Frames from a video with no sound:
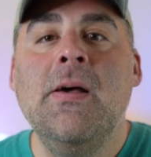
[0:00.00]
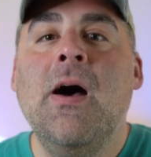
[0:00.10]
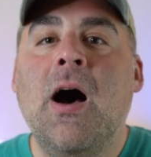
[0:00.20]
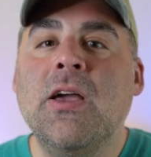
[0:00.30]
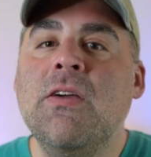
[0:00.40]

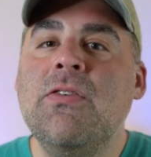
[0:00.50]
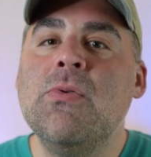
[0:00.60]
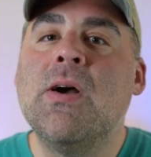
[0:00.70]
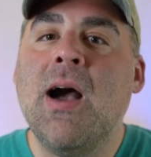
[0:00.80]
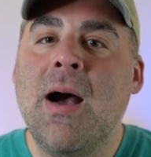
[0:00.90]
I'll give you
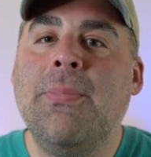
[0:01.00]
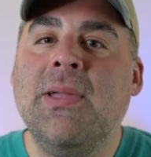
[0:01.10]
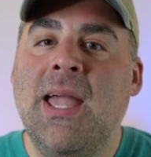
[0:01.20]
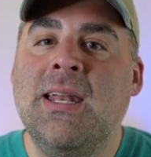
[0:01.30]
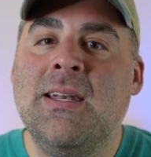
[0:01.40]
a
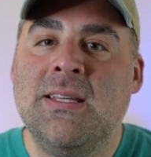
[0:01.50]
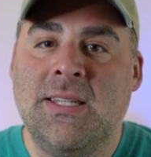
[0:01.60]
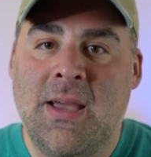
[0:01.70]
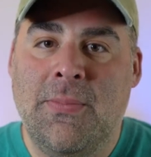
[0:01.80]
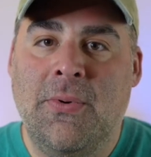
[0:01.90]
complicated
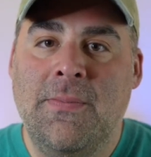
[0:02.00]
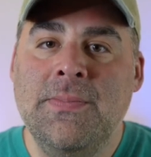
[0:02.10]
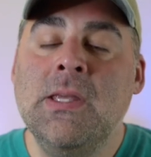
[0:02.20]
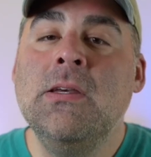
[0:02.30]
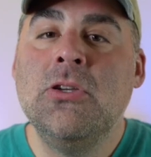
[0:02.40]
example.
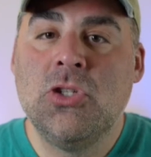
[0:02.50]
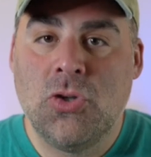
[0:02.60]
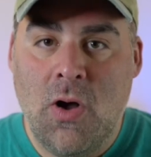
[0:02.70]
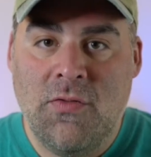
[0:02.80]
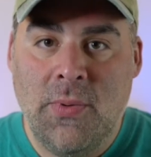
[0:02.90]

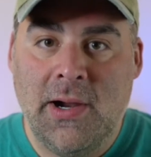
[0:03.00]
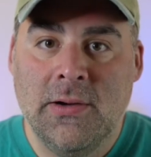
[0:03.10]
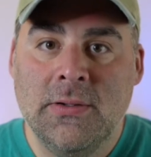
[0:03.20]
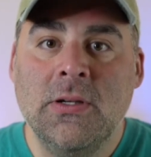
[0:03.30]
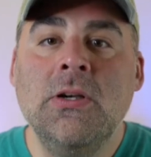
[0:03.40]
Software.
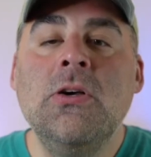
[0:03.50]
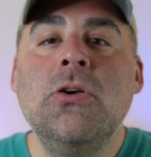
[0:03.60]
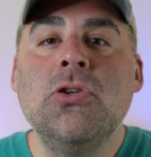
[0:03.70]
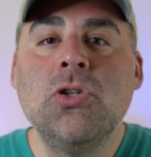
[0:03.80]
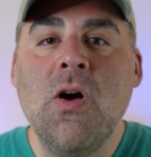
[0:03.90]

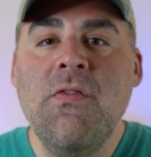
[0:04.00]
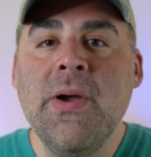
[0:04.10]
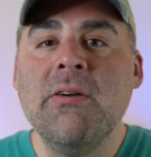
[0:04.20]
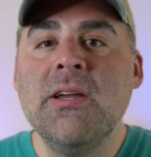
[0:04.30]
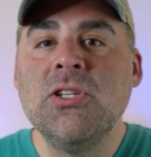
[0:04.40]

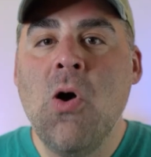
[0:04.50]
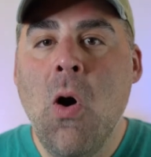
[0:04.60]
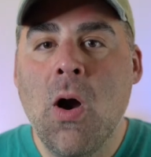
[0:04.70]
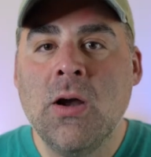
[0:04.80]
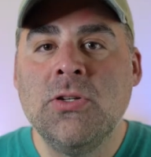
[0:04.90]
Software is
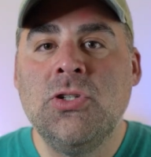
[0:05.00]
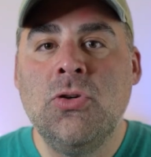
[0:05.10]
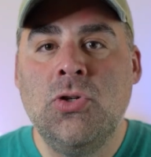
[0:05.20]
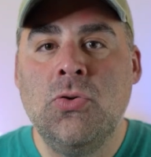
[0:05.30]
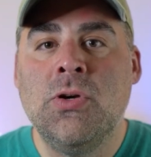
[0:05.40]
hard to
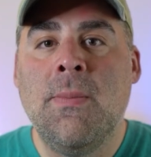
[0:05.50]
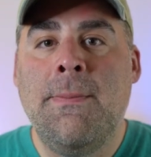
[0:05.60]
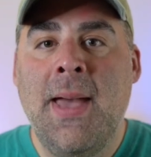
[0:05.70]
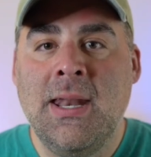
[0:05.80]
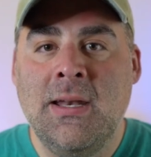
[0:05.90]
do
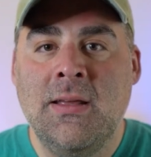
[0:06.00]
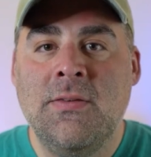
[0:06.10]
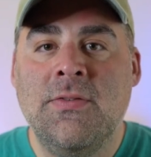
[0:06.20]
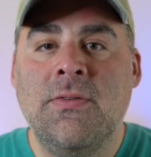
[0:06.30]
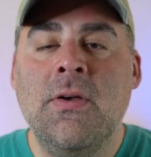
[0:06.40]

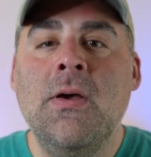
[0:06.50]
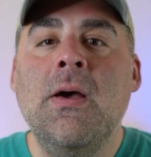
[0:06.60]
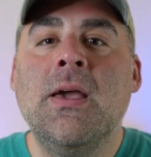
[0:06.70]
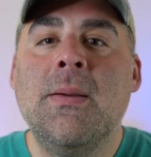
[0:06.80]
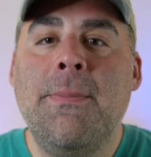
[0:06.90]
comparative
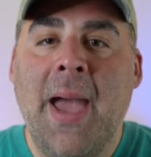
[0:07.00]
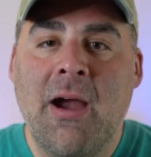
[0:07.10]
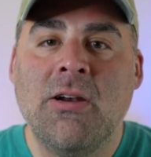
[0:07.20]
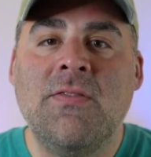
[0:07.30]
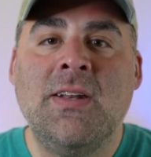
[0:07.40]

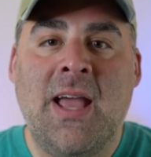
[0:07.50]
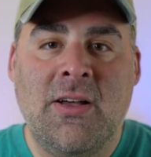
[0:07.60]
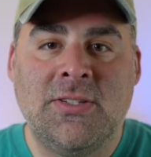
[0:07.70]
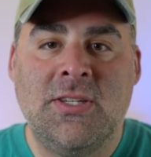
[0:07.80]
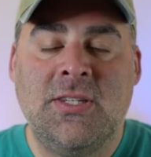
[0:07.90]

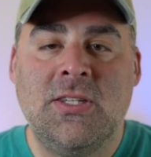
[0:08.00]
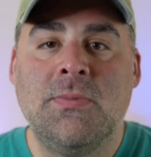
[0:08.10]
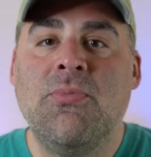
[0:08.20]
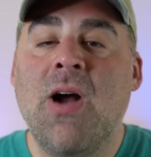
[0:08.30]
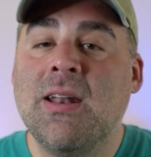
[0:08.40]
analyses.
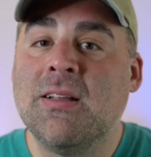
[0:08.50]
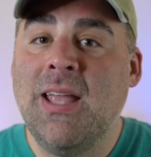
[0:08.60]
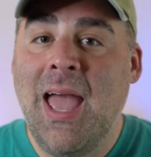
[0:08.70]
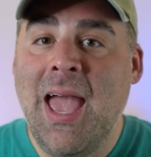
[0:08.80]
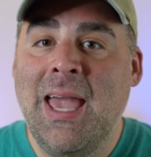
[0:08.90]
Product
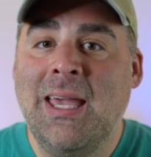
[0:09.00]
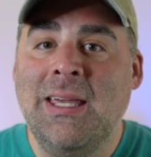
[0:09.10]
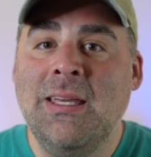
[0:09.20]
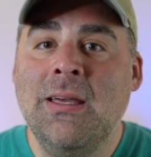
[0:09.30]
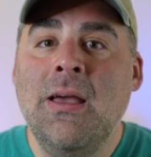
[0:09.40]

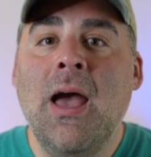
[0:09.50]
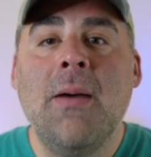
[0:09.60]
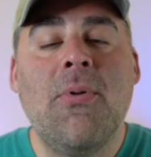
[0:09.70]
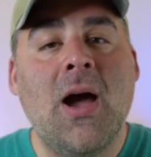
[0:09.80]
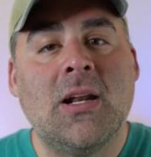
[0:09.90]
A
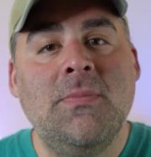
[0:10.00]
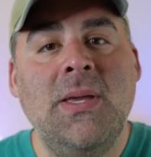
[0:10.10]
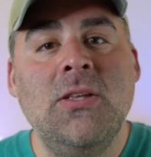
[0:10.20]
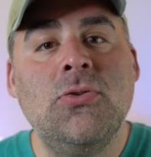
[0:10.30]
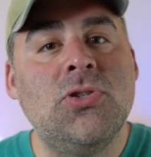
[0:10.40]
and product
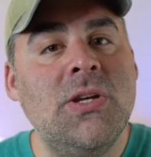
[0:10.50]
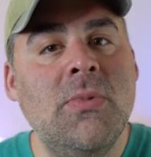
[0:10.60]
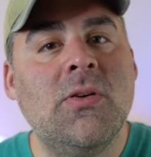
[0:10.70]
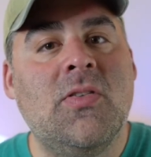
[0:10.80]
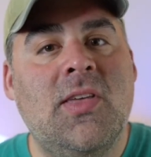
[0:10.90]
B do
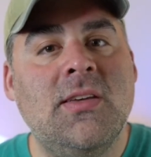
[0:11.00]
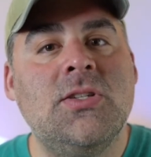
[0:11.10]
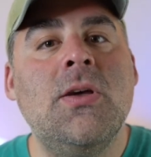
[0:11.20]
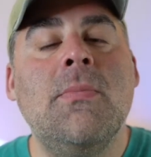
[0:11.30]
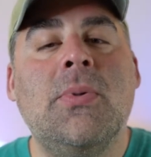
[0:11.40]
similar
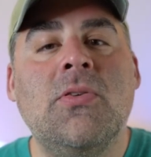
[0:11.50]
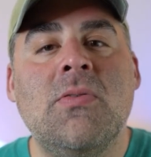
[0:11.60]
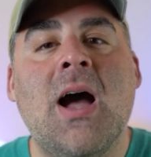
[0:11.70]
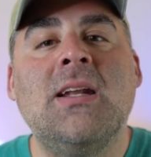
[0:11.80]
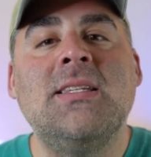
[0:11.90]
things, but they're
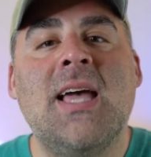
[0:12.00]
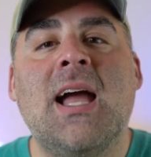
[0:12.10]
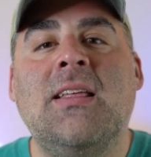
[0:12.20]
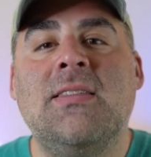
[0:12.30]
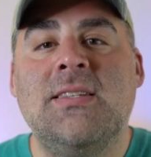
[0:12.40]
not
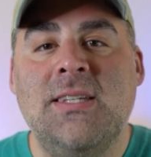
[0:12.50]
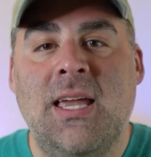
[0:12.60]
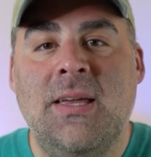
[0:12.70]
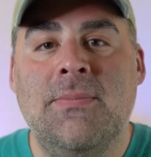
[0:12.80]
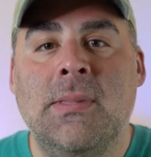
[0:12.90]
exactly the
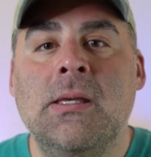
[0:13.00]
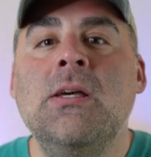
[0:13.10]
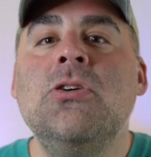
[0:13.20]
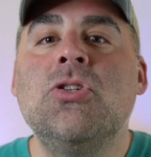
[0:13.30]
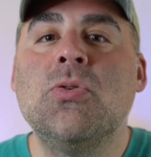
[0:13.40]
same,
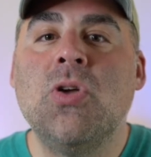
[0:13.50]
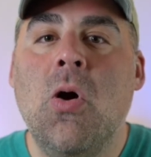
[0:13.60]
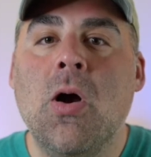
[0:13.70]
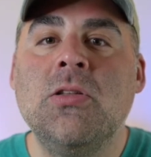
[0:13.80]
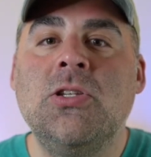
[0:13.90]
so it's
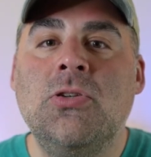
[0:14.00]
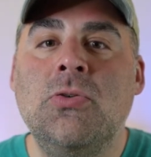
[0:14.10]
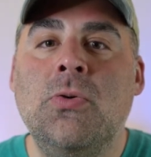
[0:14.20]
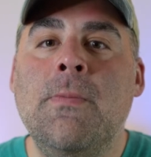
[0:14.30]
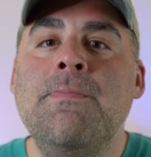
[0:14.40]
hard
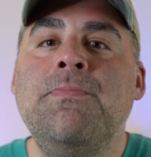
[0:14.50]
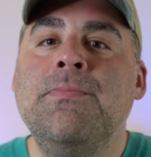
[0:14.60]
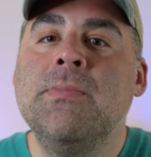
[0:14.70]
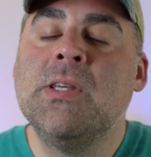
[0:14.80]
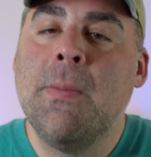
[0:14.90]
to
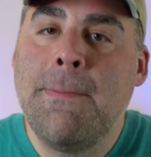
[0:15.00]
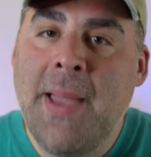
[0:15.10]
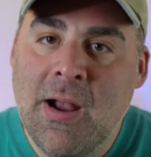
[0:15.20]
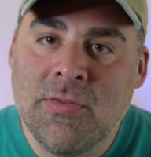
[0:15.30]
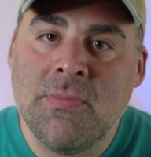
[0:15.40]

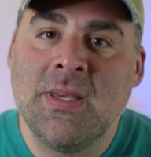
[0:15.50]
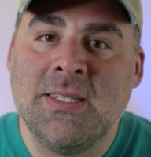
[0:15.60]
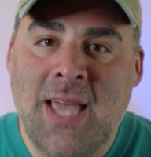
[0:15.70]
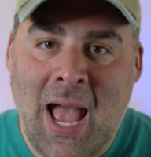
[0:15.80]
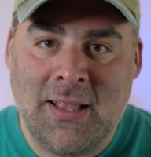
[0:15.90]
compare them
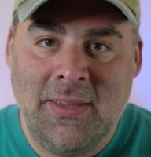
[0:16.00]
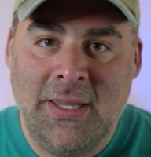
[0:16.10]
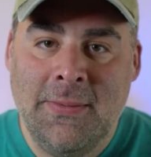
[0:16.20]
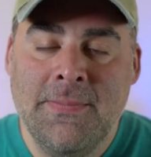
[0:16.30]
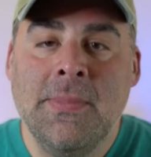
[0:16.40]
exactly.
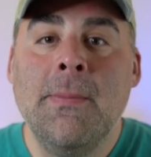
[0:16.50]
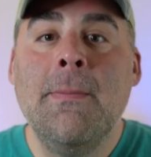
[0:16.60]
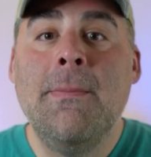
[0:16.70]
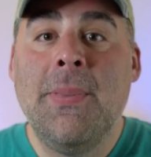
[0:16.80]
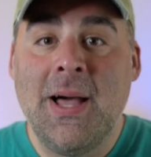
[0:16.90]

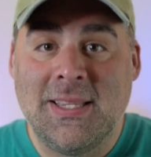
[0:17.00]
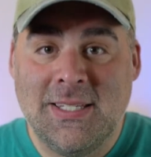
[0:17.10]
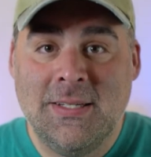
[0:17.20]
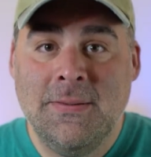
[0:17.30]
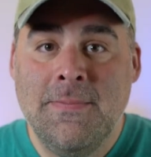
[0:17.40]
But
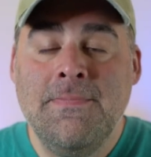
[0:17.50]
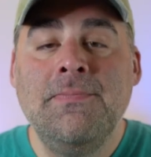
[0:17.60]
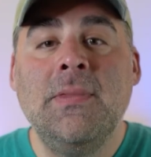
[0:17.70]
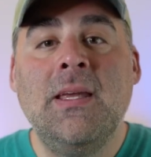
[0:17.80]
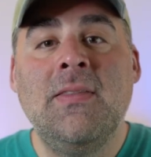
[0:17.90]

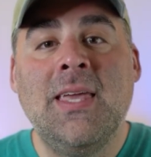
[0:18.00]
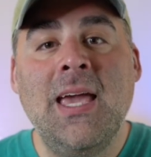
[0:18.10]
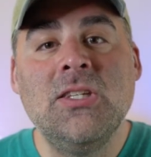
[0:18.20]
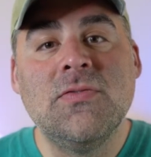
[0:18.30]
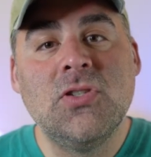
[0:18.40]
in the
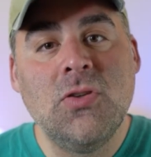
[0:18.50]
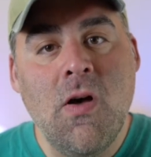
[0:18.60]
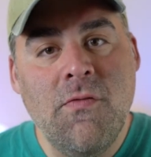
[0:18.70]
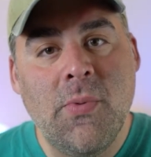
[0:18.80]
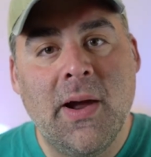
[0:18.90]
case of
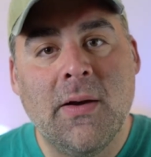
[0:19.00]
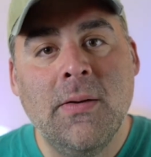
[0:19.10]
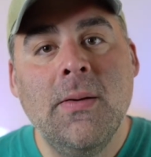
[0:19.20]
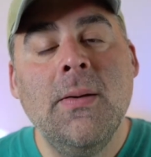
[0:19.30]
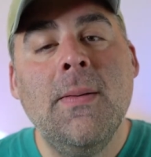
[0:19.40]
software,
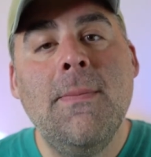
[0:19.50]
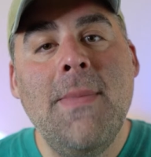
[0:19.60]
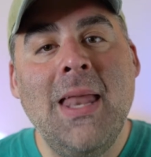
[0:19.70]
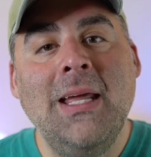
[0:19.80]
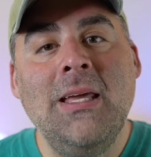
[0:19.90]

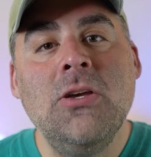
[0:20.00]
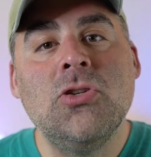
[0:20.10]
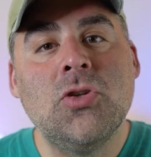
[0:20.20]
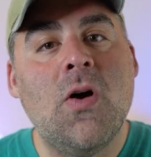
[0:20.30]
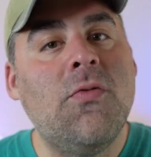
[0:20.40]
many
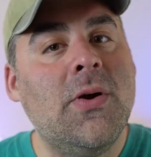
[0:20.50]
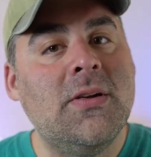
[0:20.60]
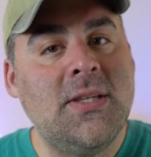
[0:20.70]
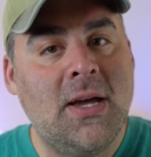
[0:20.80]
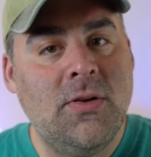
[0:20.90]
software
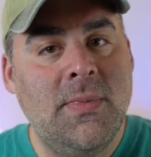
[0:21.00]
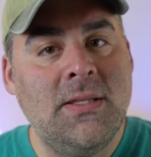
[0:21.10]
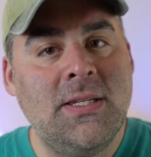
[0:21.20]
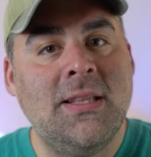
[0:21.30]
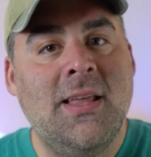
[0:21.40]

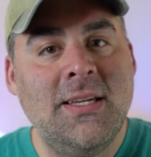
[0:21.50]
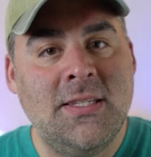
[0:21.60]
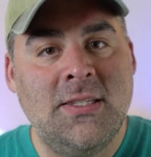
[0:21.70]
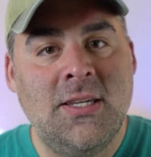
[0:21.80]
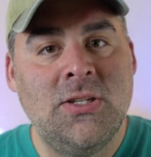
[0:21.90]
entitlements and
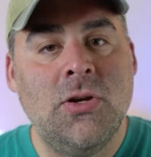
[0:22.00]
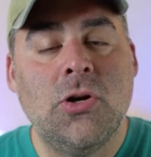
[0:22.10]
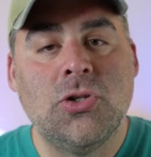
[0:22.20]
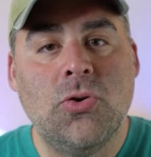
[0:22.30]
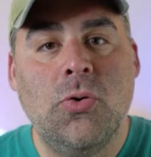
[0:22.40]
licenses are
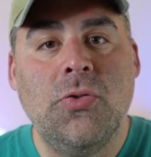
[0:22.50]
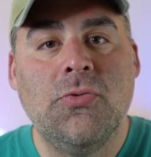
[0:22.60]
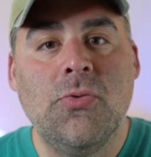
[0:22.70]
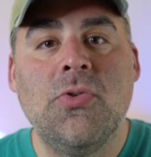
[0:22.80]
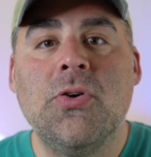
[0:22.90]
sold
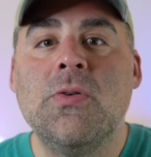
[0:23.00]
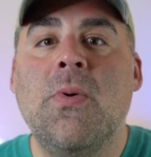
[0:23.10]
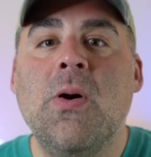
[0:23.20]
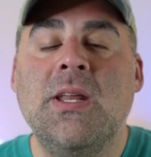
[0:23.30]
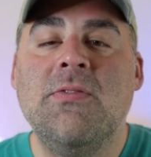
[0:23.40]
through
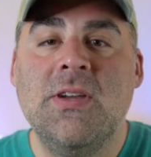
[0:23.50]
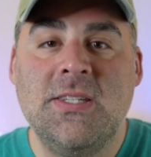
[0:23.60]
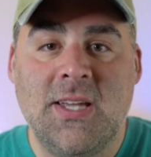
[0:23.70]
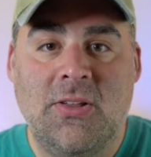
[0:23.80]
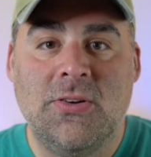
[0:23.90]
third-party
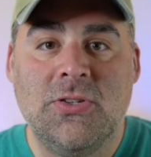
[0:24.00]
resellers.